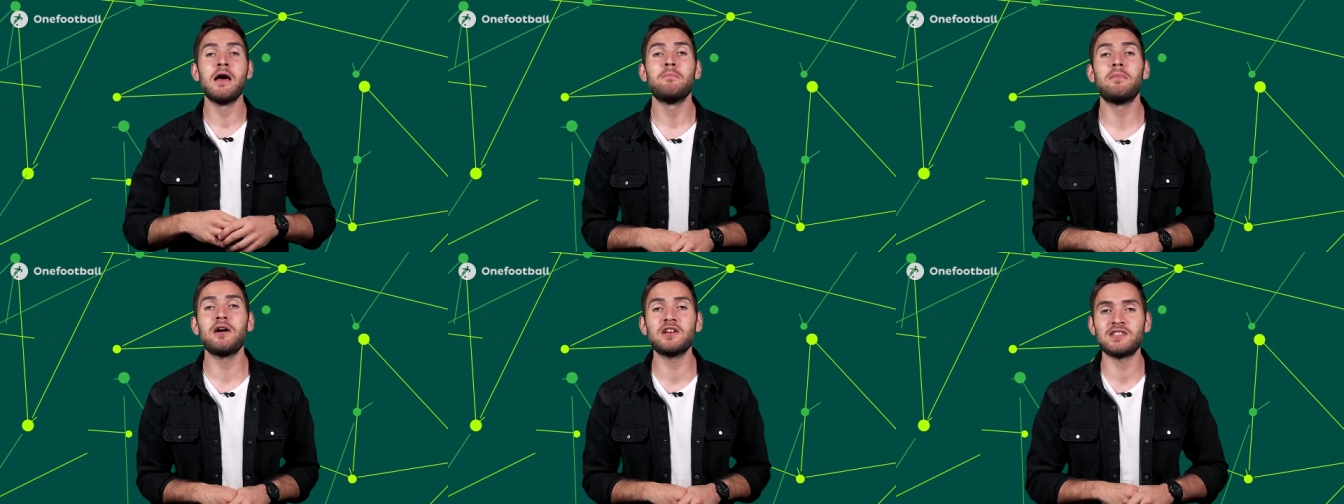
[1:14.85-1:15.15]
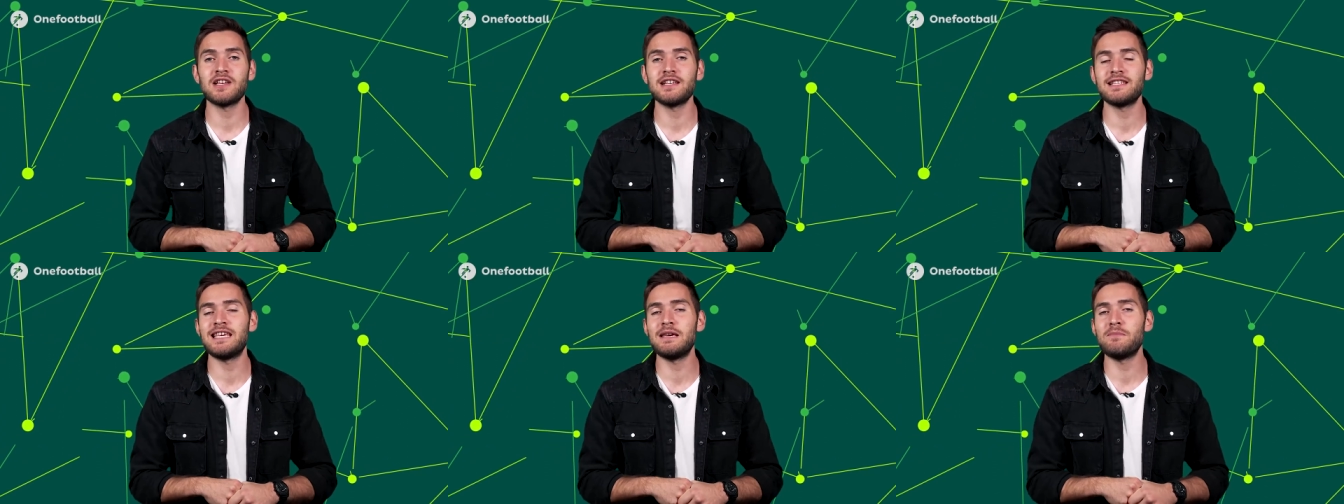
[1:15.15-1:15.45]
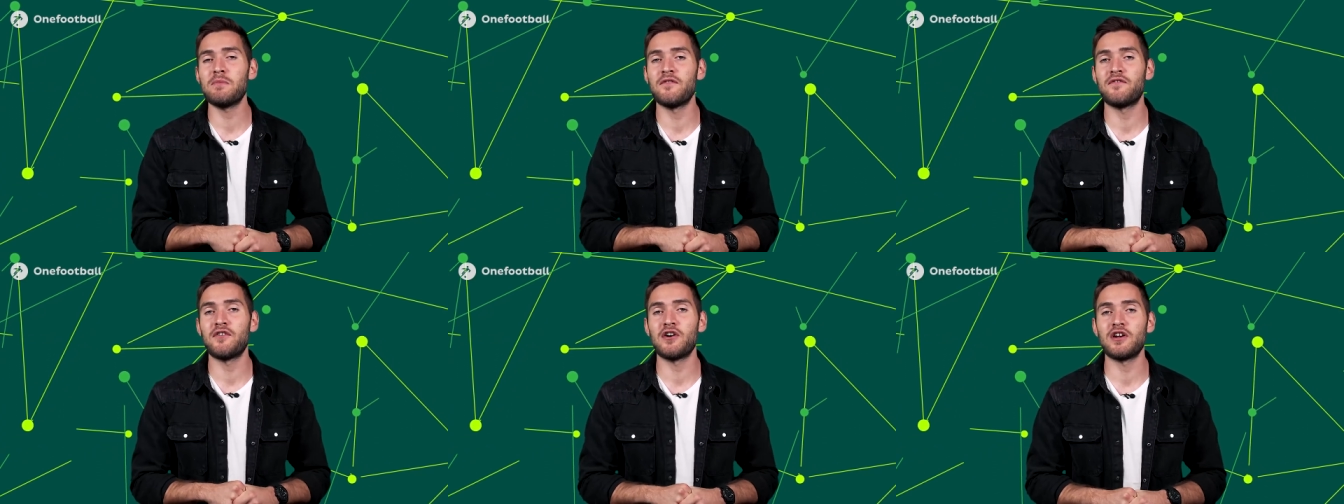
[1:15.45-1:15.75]
much like
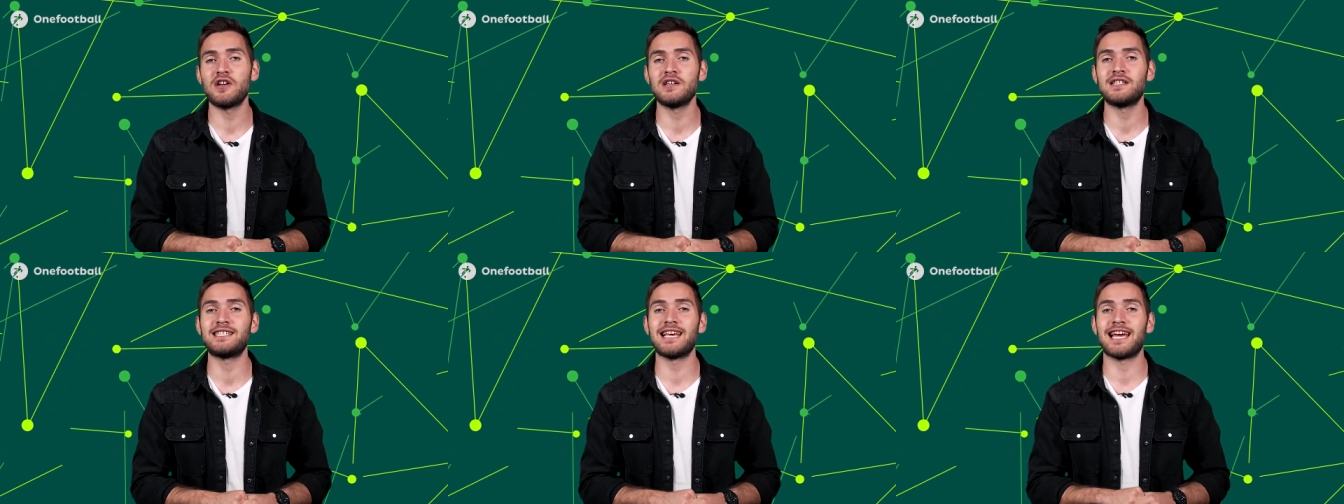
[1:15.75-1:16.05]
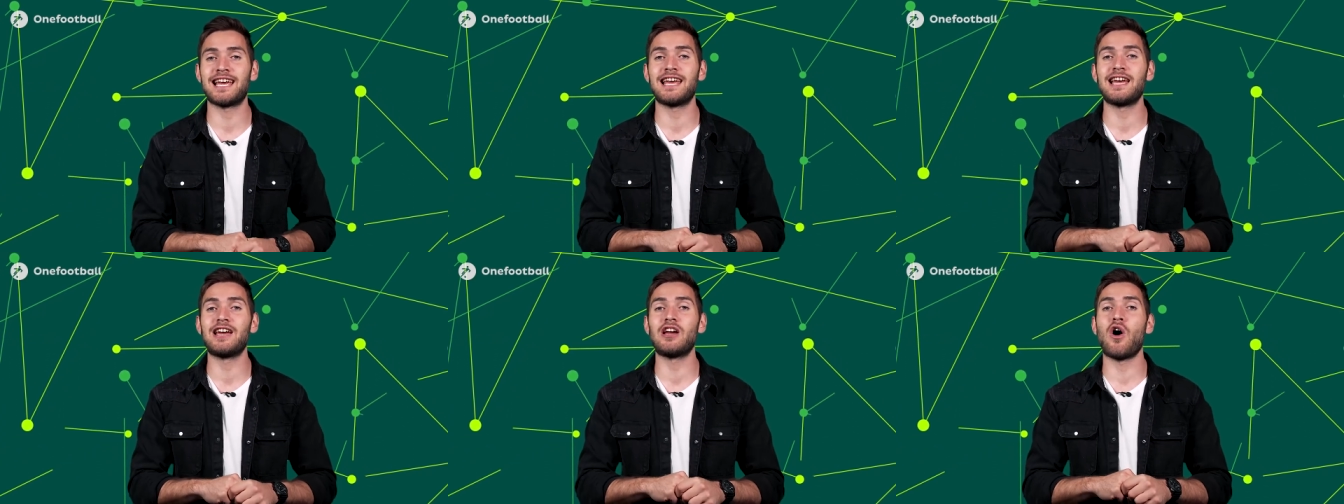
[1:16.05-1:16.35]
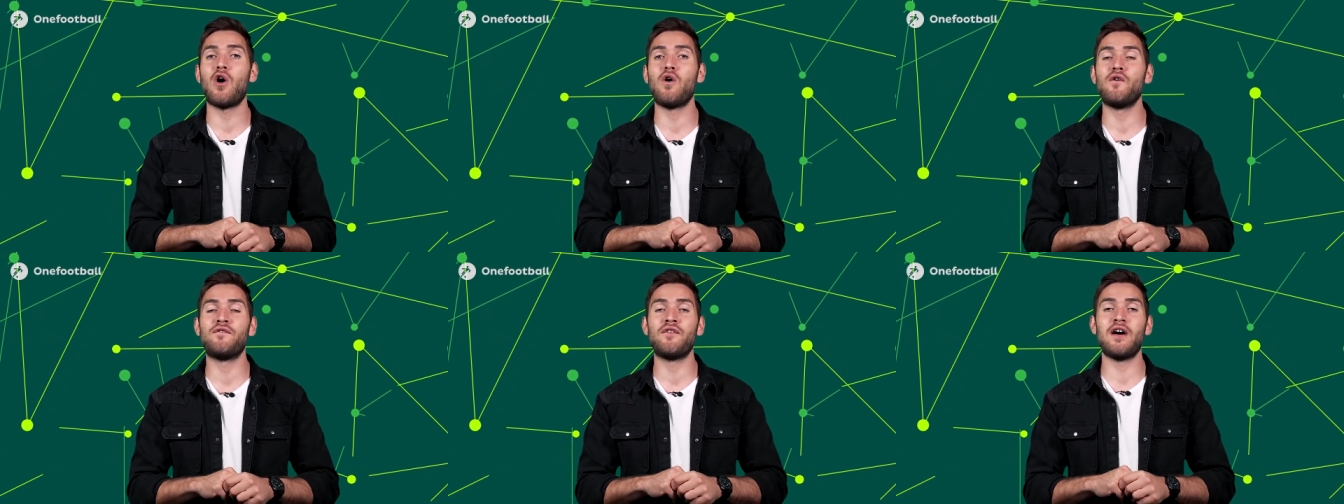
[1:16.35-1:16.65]
Timo Werner's second
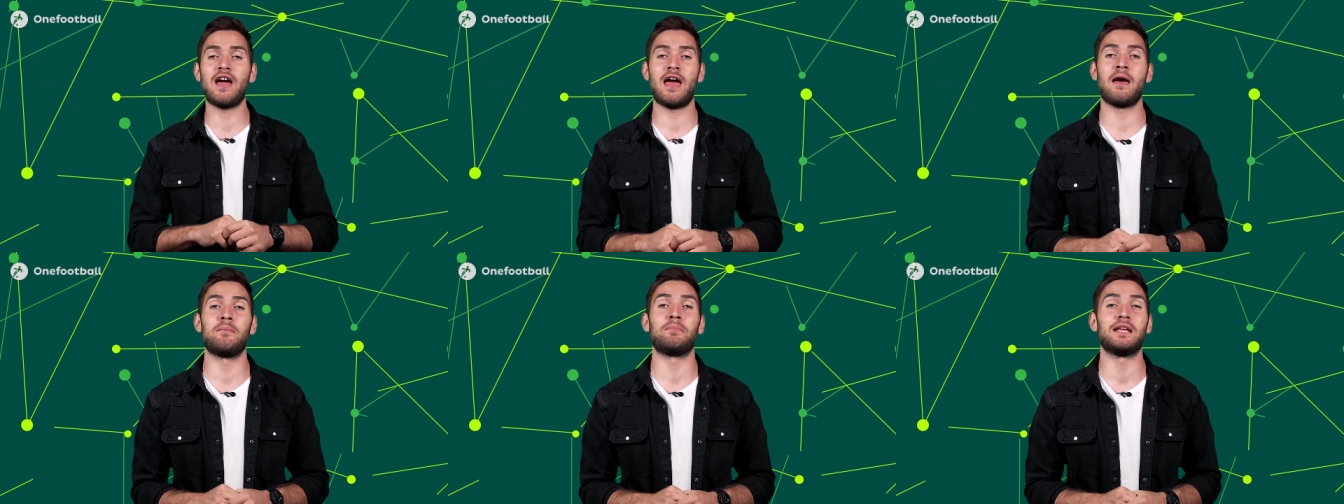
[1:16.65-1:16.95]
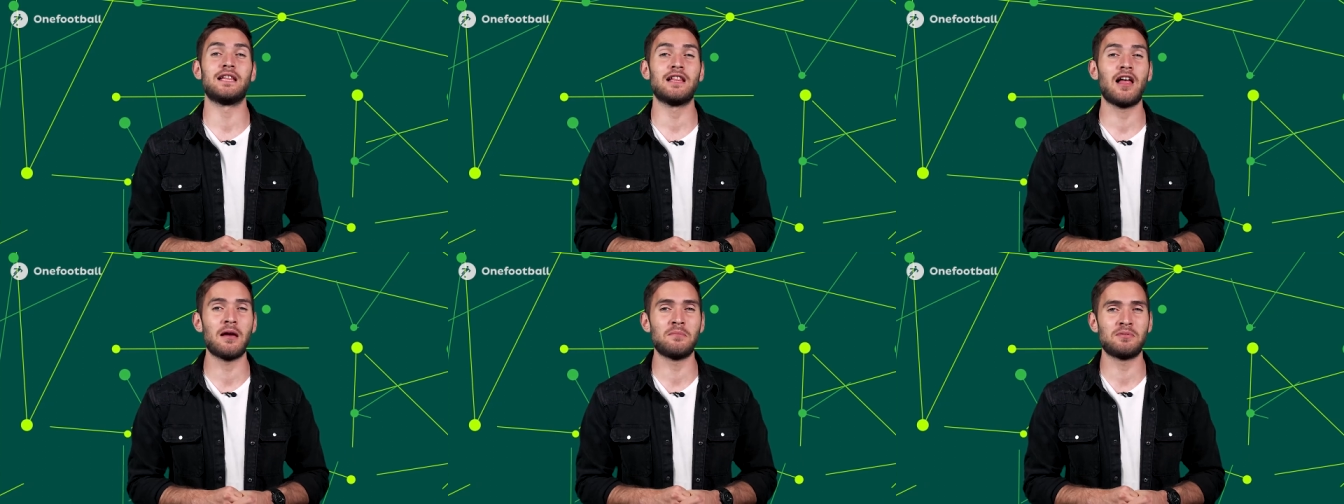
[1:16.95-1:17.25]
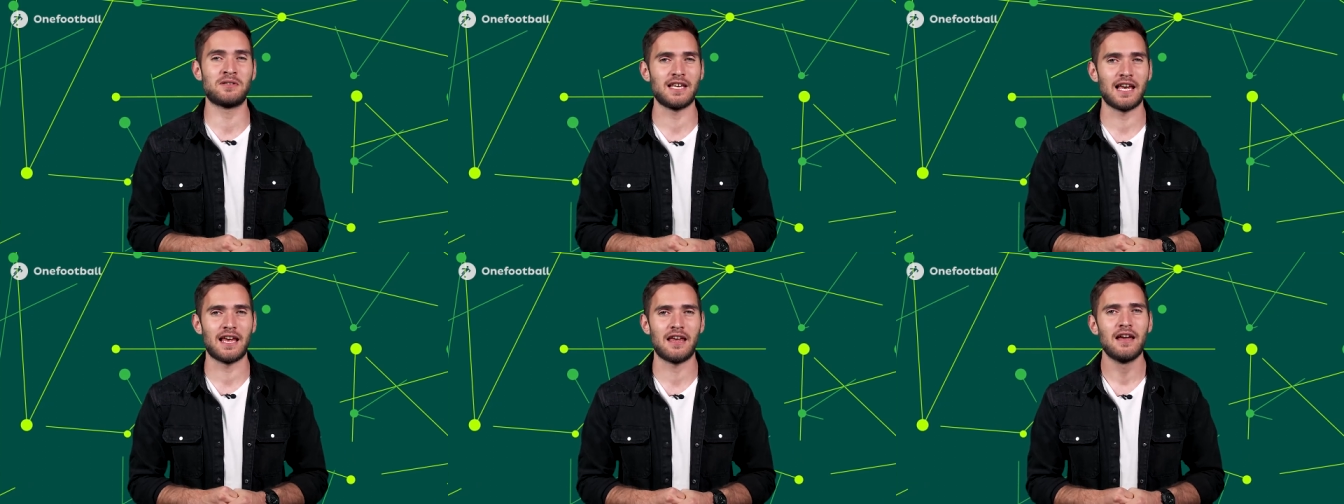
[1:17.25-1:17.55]
goal for RB
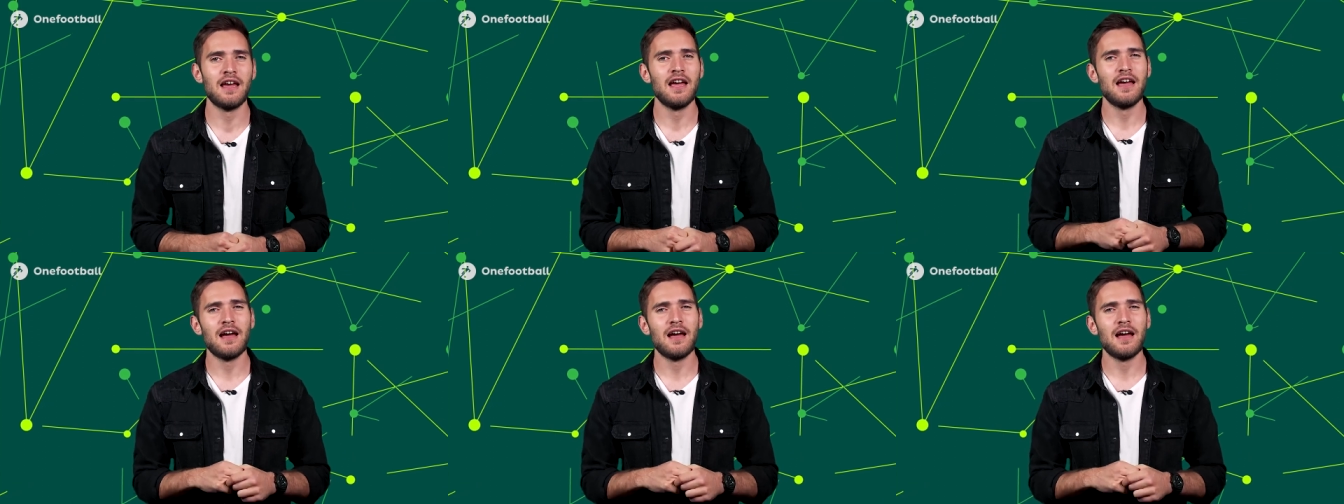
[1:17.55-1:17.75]
Leipzig.